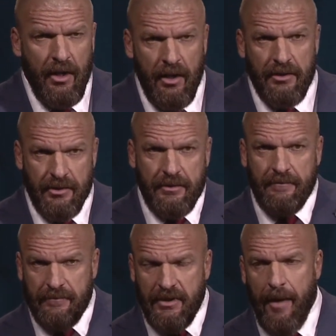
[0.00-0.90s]
There's
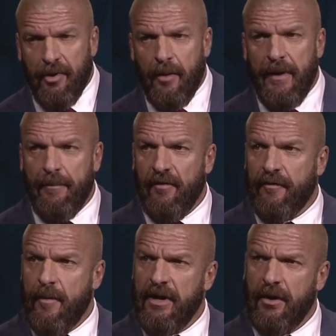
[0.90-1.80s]
a couple of people
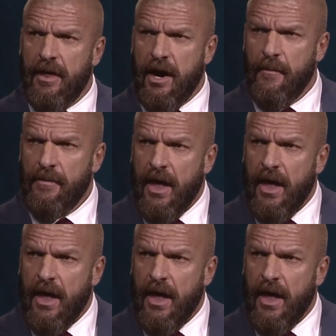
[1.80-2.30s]
from here there.